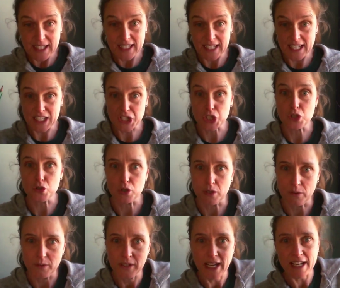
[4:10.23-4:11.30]
it's true.
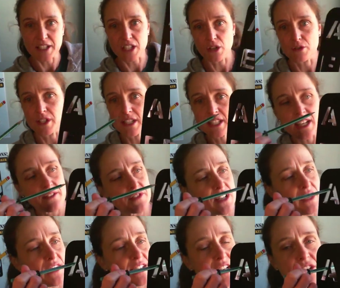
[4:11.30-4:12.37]
And so this gives a
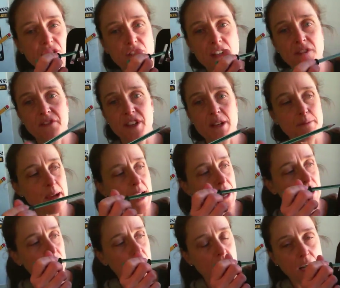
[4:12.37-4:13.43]
sensory feedback.
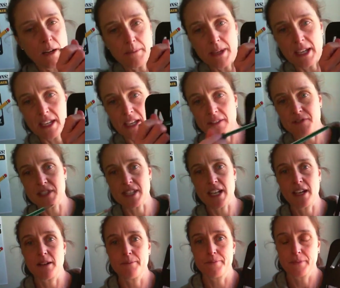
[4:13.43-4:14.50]
It gives
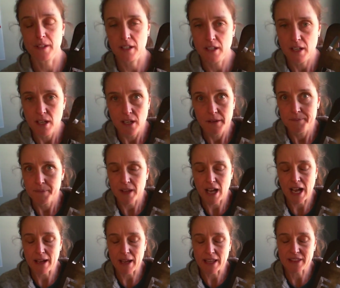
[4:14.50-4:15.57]
them,
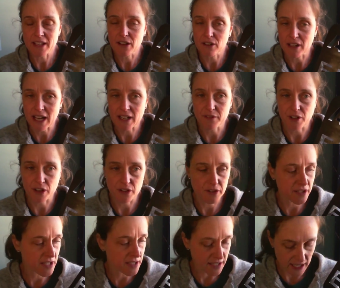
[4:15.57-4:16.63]
I think, a lot of other
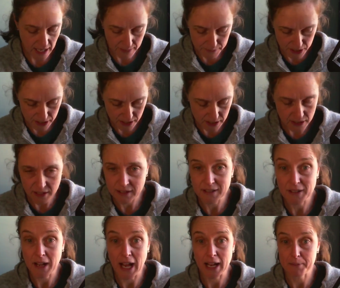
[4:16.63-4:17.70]
things that
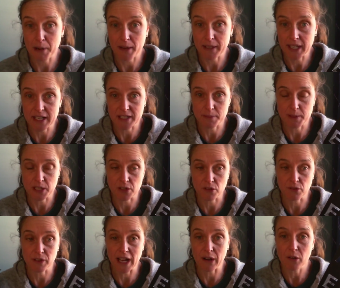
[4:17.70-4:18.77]
I probably can't speak to.
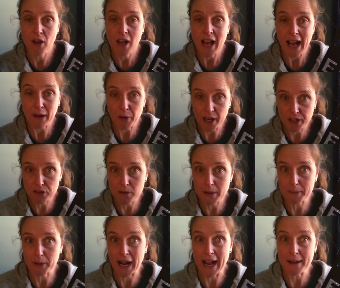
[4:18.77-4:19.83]
Now, I want you to
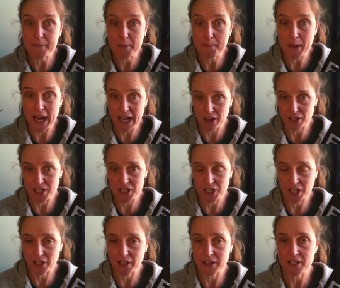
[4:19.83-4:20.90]
remember, I'm a parent
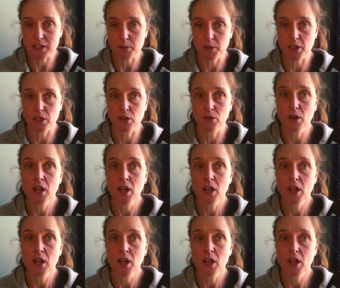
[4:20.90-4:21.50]
sharing this with you.